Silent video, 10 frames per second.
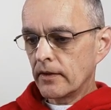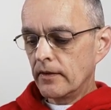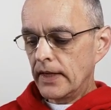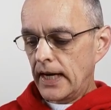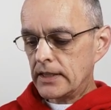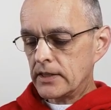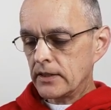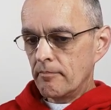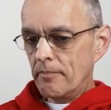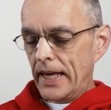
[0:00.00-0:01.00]
that
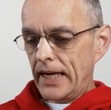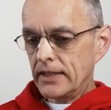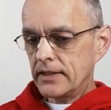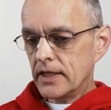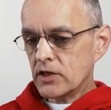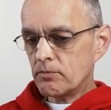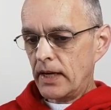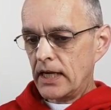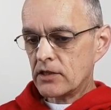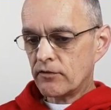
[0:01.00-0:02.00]
band
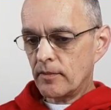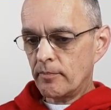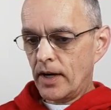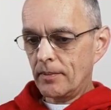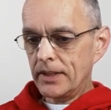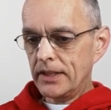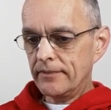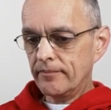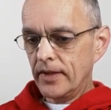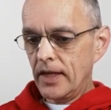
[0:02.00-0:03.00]
expands from
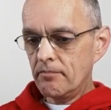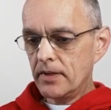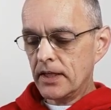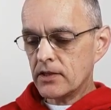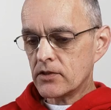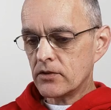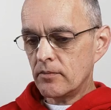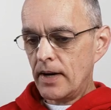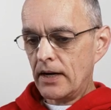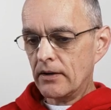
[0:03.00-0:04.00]
probably 8 minutes to
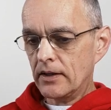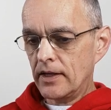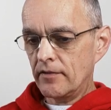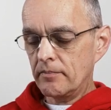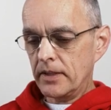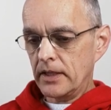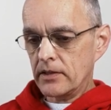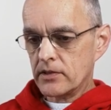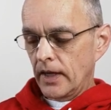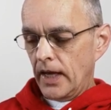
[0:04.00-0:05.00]
about 11 minutes.